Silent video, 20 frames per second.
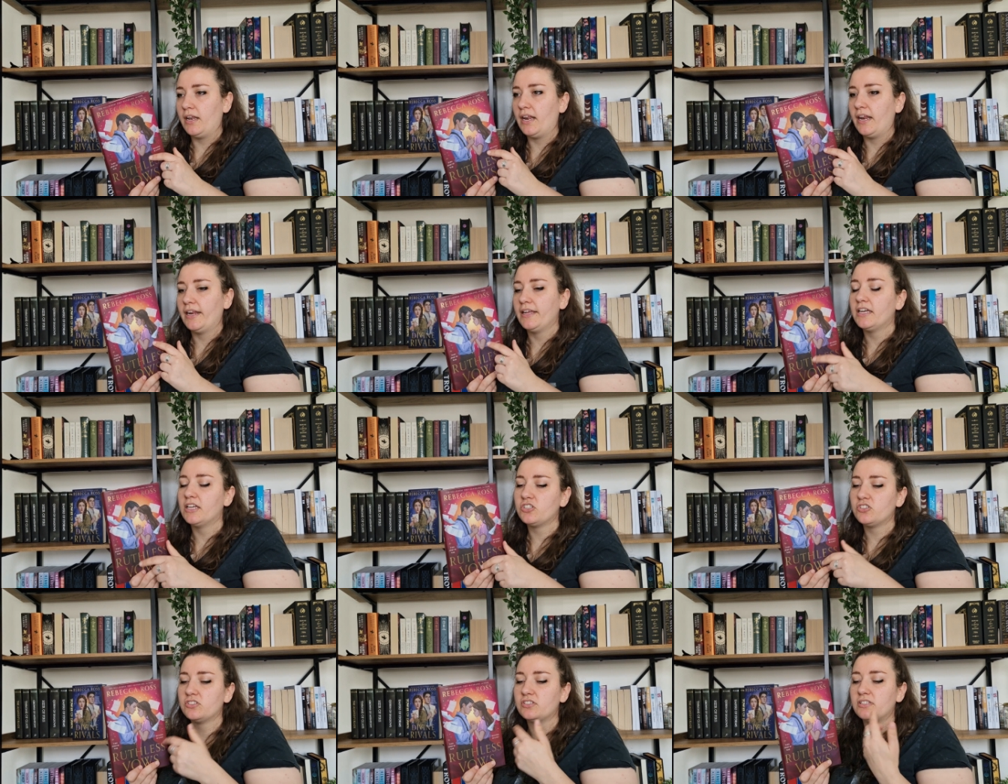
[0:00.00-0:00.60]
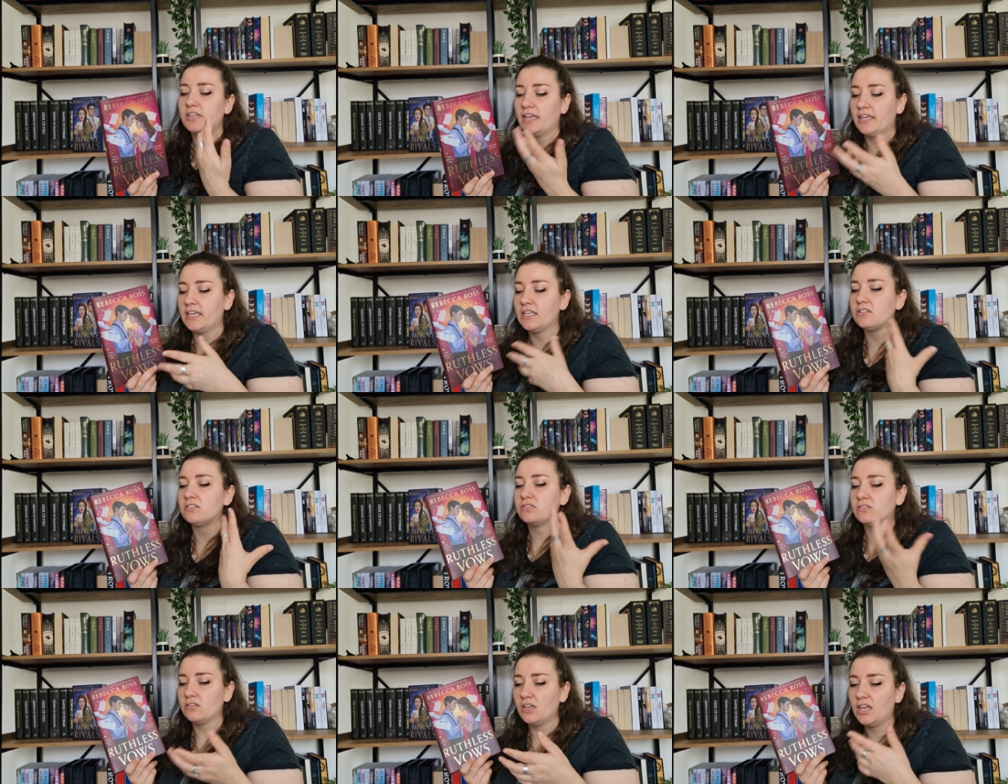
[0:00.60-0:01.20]
And it just I
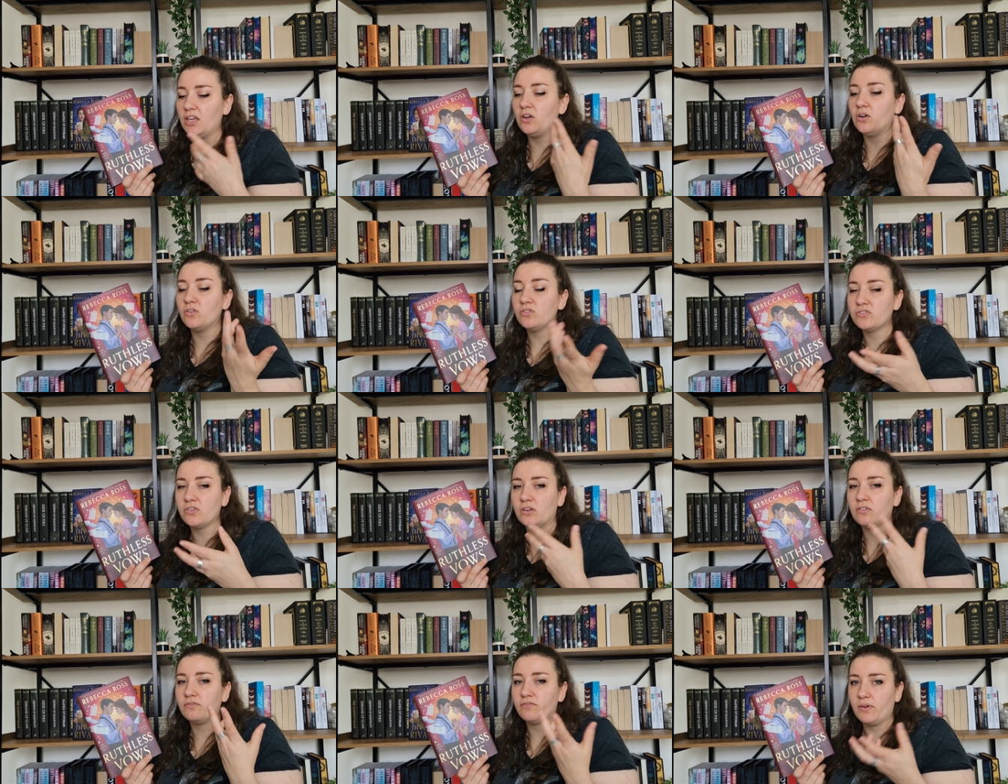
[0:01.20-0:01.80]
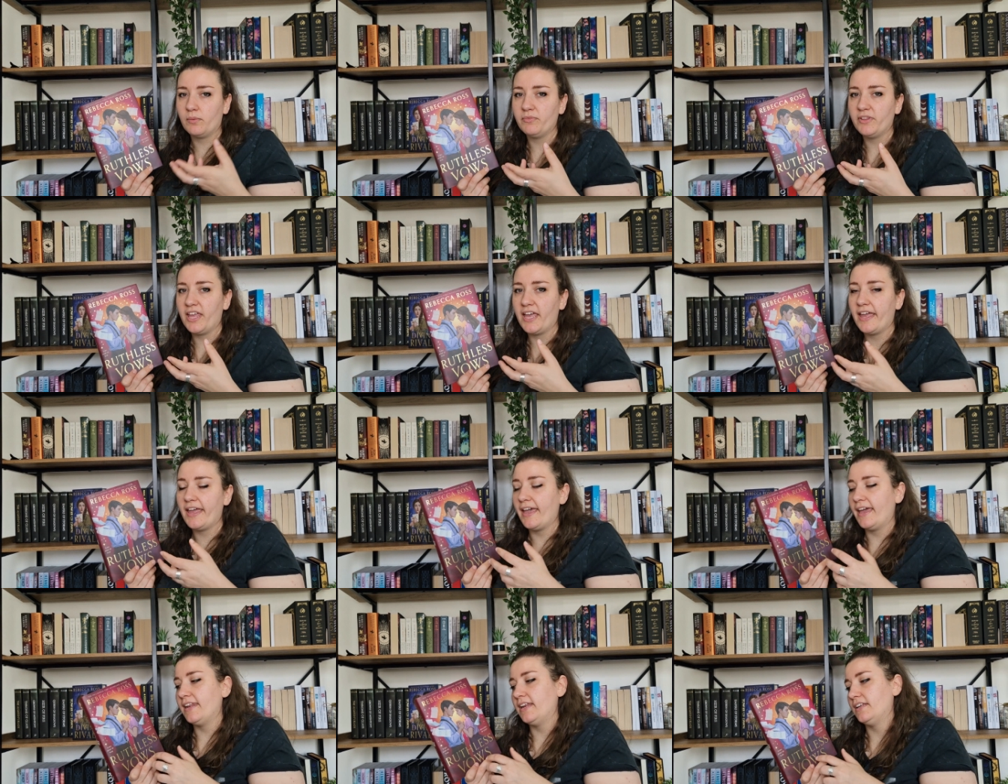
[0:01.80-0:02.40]
guess it goes on from
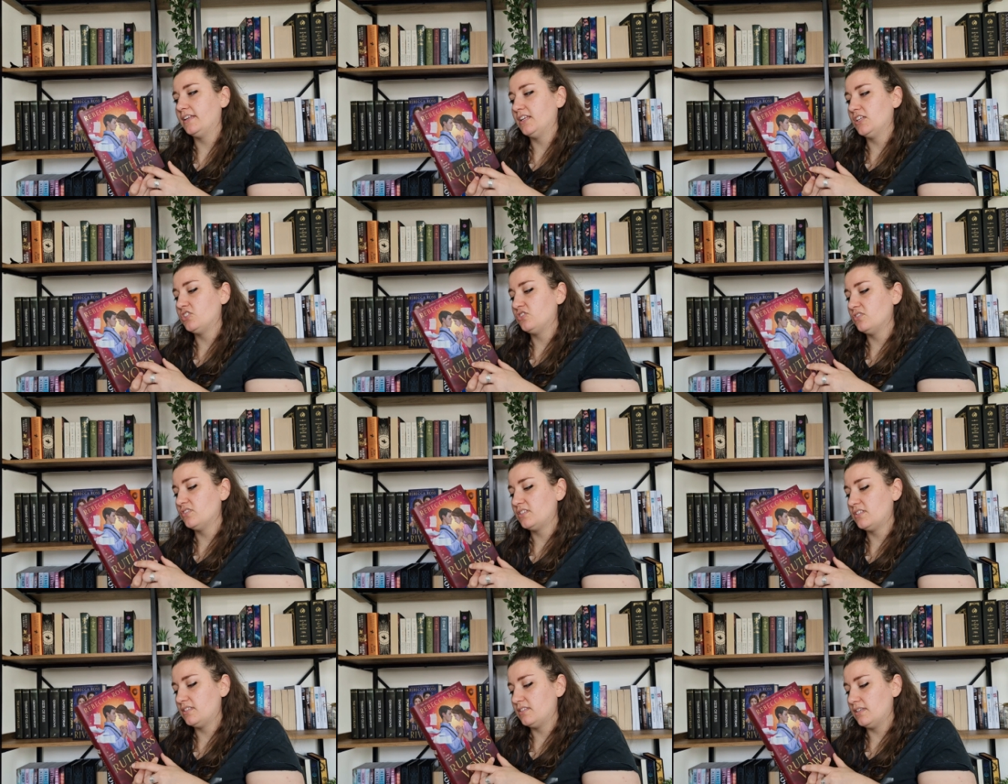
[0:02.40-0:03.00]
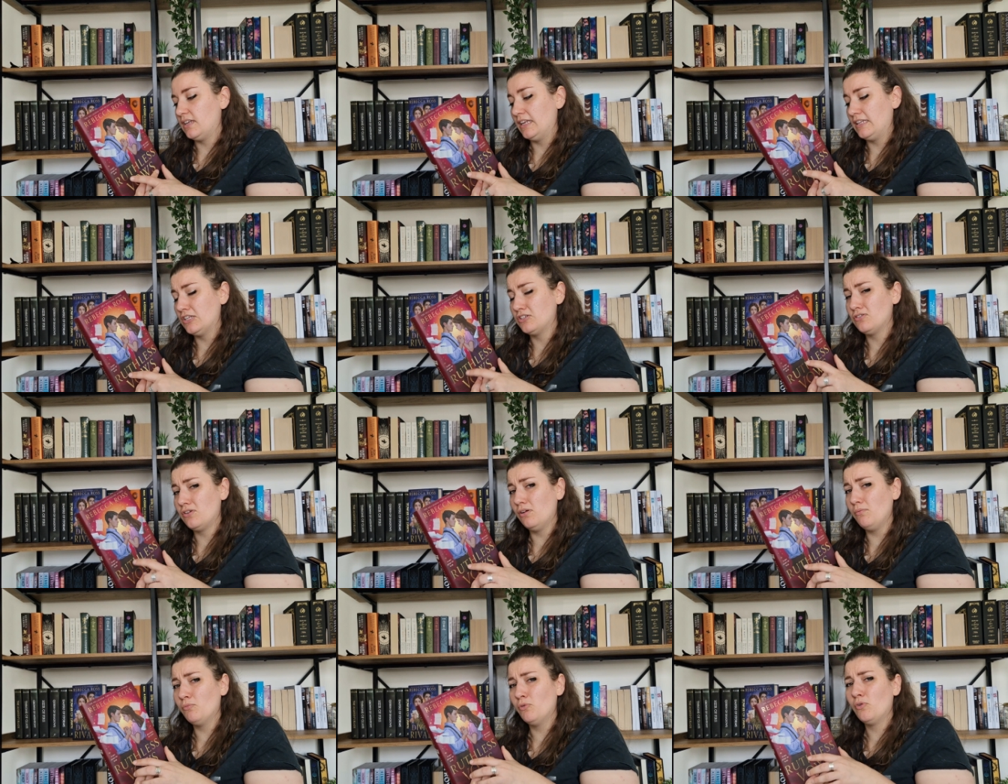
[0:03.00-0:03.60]
there and there's just there's
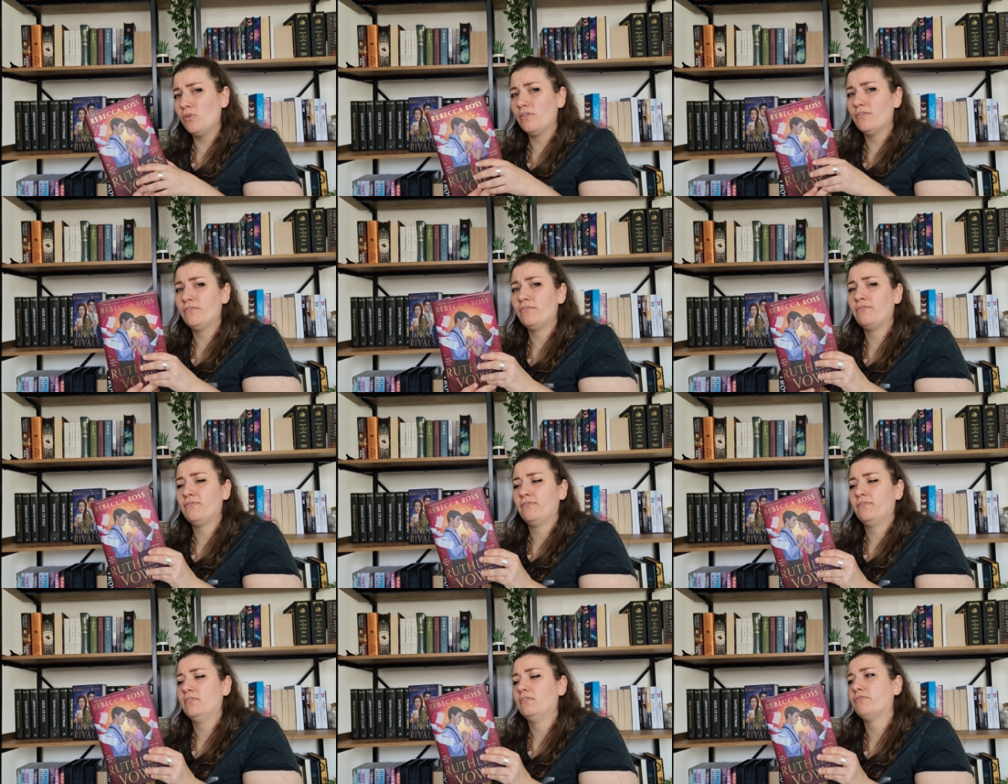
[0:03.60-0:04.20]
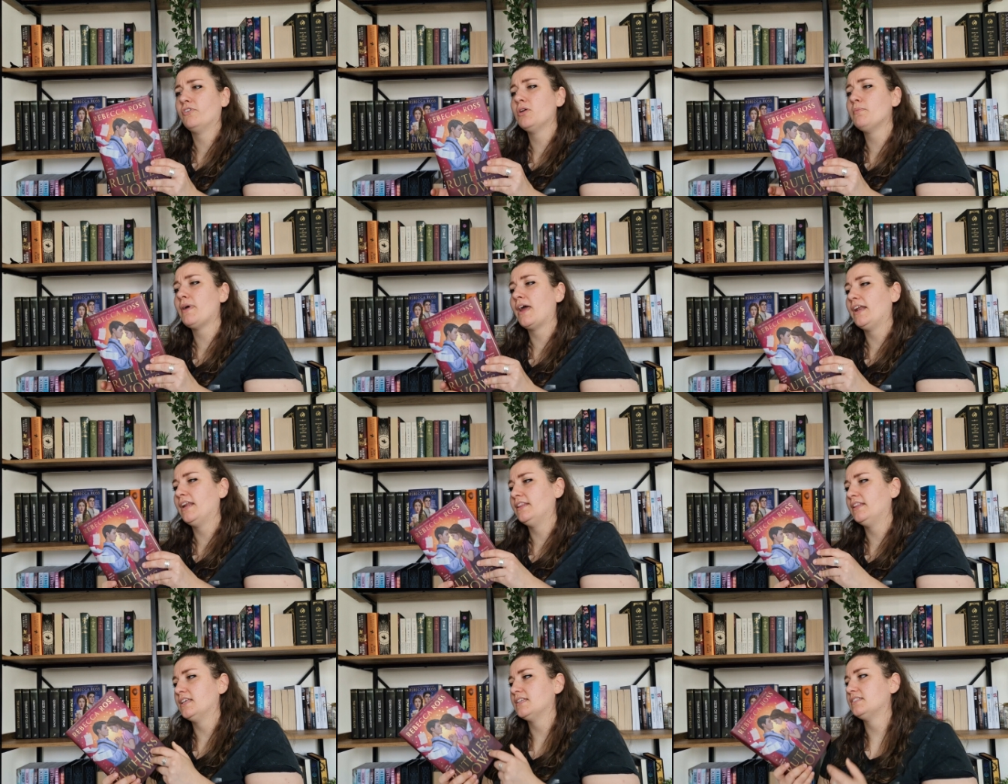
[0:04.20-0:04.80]
a lot more of
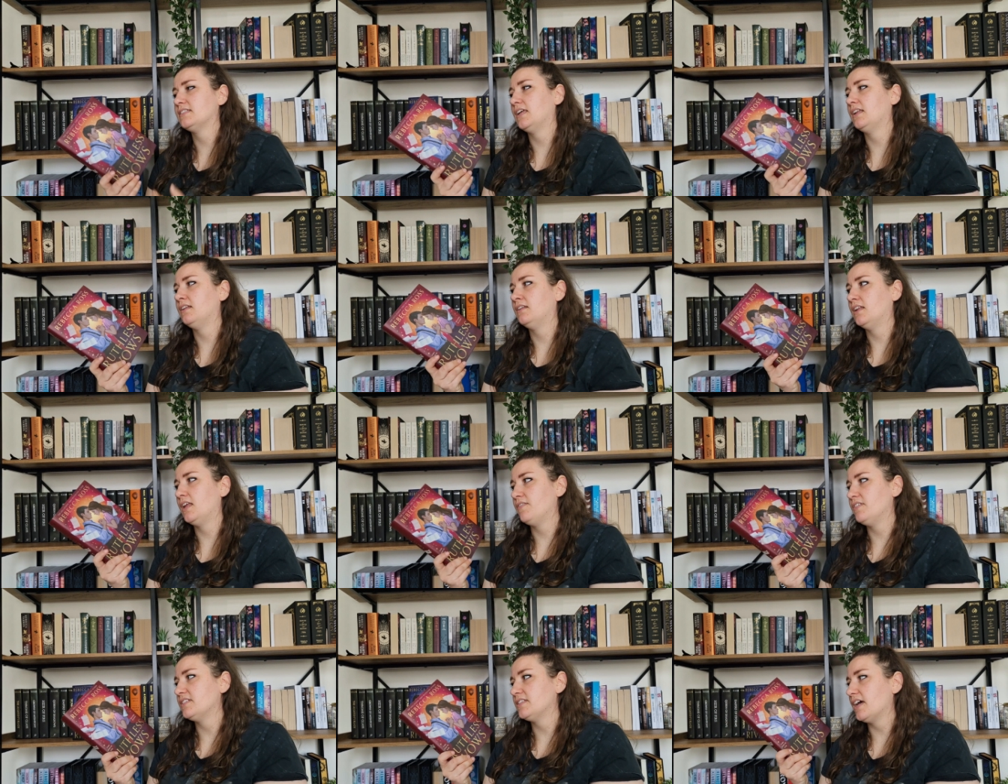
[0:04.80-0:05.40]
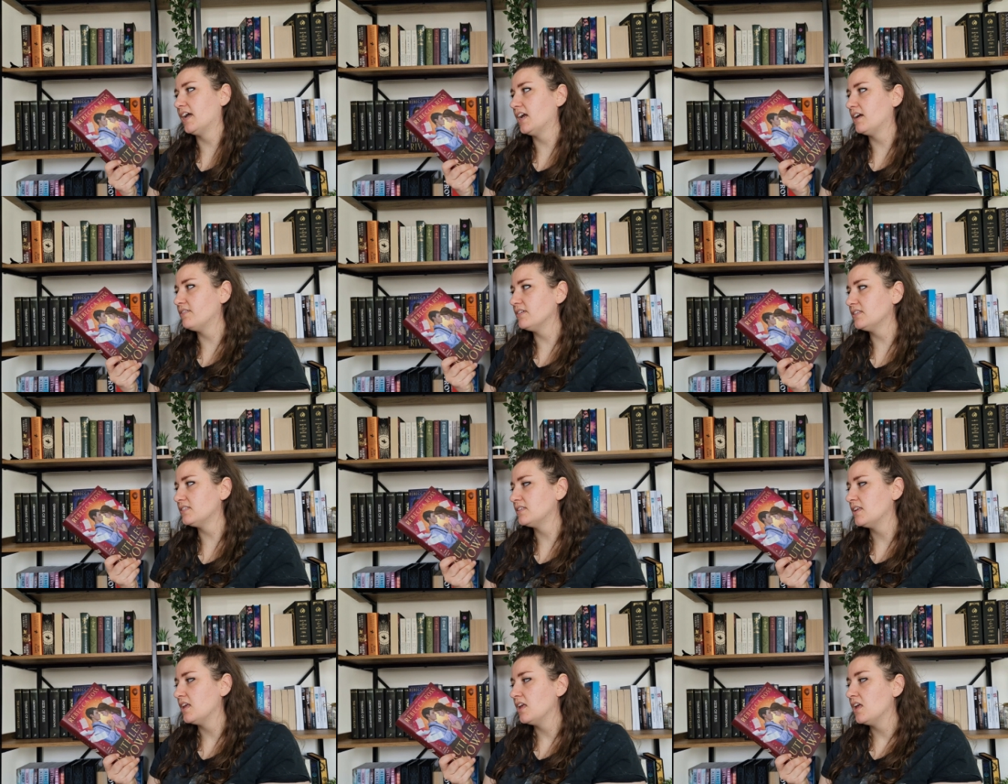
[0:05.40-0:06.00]
Roman in this than there is
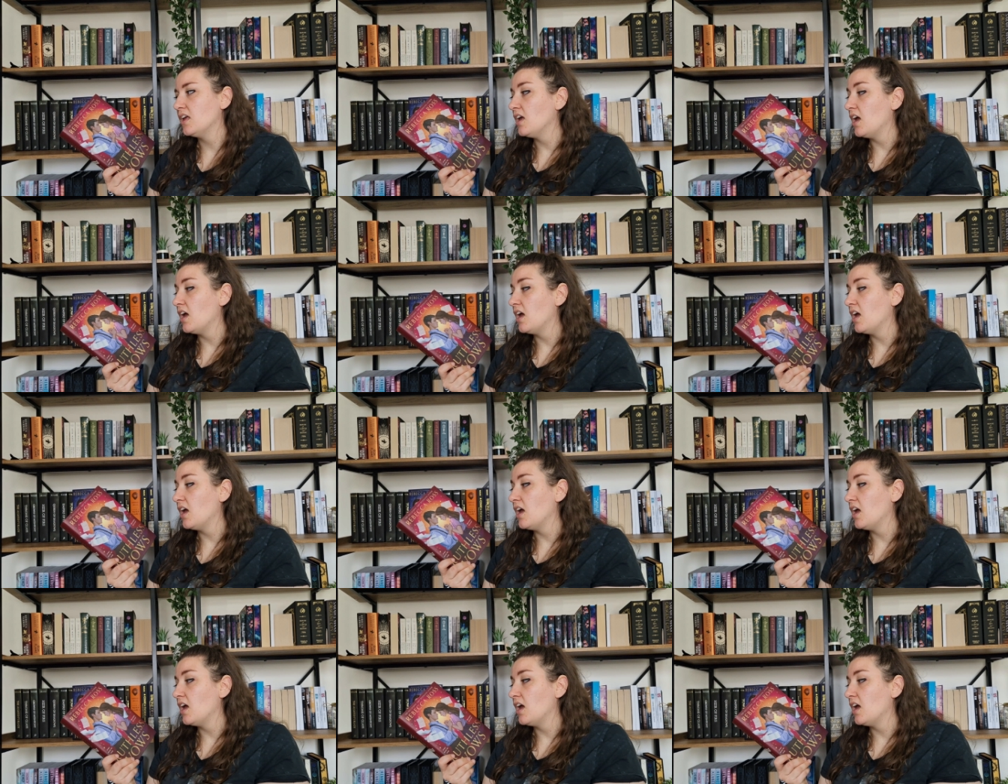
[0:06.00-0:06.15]
Iris.